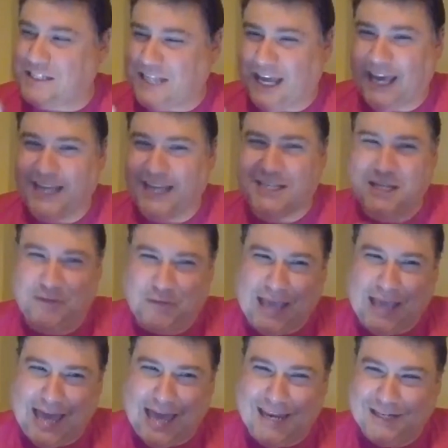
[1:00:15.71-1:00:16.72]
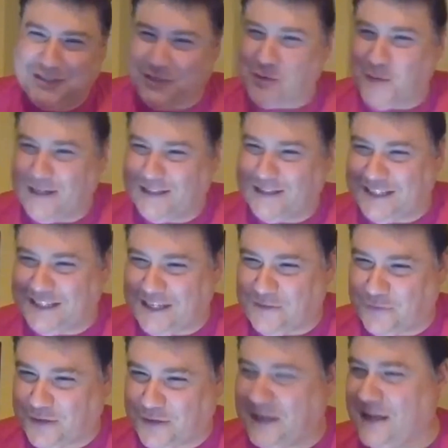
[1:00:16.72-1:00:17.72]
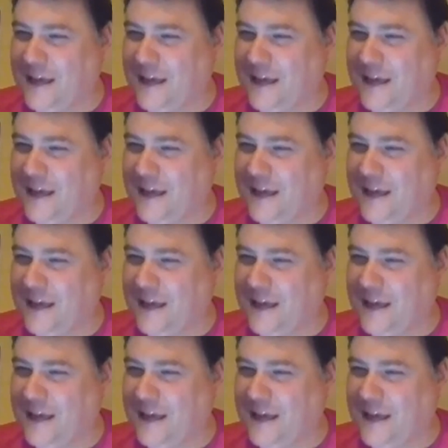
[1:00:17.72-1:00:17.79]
say, Tiffany Haddish or Queen Latifah?